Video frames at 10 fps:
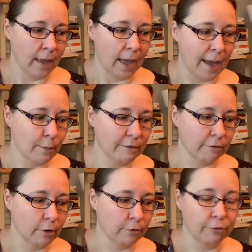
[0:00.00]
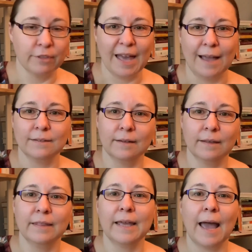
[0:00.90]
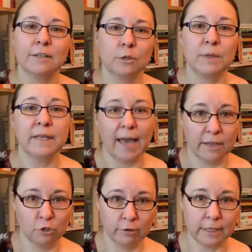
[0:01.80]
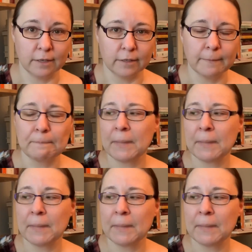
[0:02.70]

However, for that, they had to be castrated.